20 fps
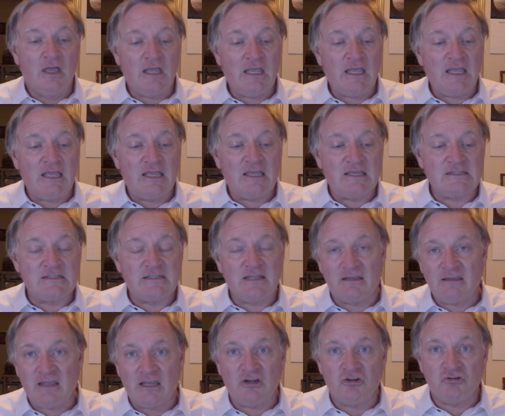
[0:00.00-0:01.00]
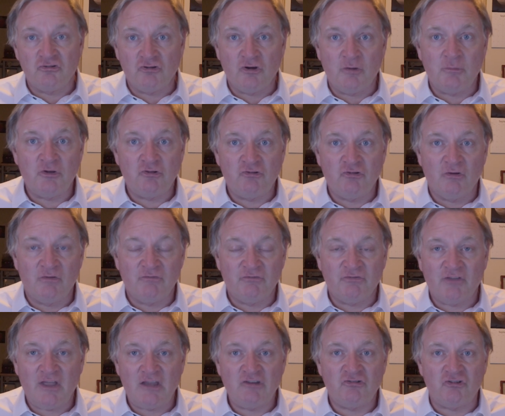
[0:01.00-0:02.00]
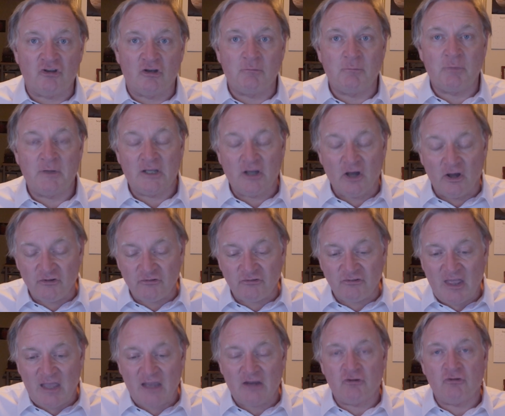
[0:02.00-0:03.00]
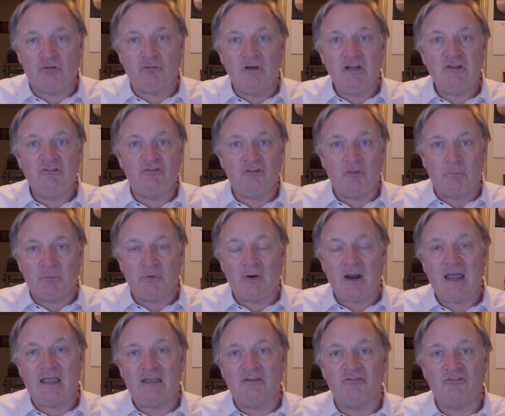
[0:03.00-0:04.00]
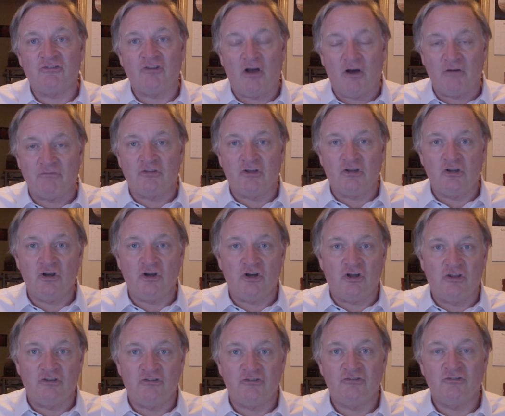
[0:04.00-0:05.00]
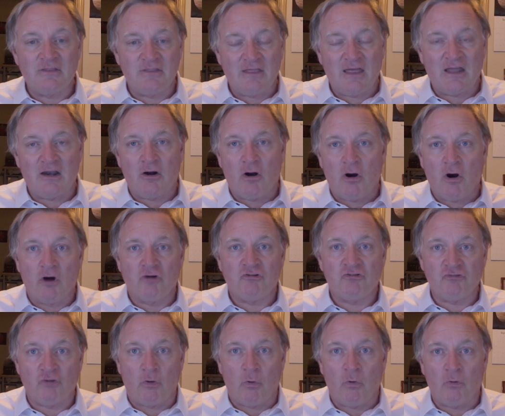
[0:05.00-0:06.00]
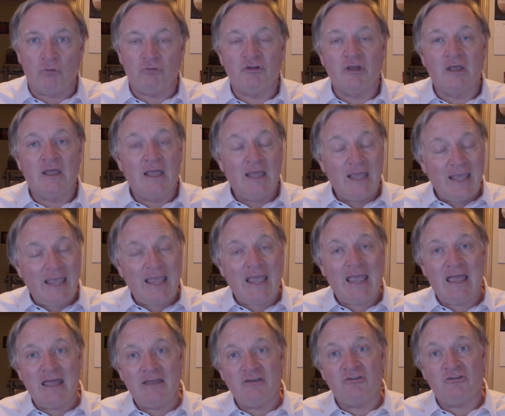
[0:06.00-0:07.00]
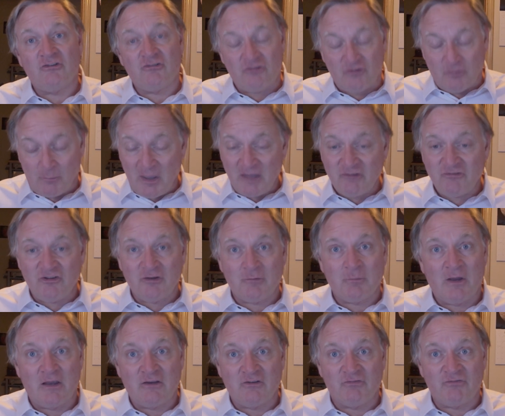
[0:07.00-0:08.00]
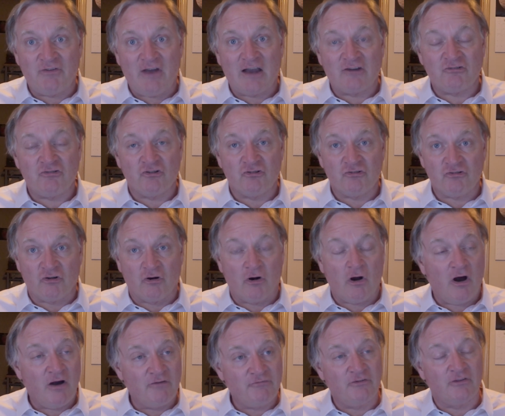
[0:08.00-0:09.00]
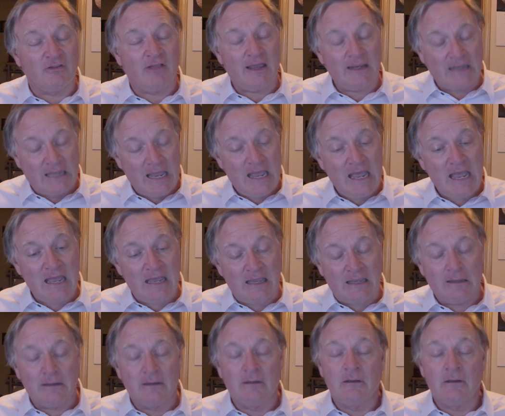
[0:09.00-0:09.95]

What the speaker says: is that they contribute to inflation because they increase the price of the goods that are sold. And domestic manufacturers are often like, hey,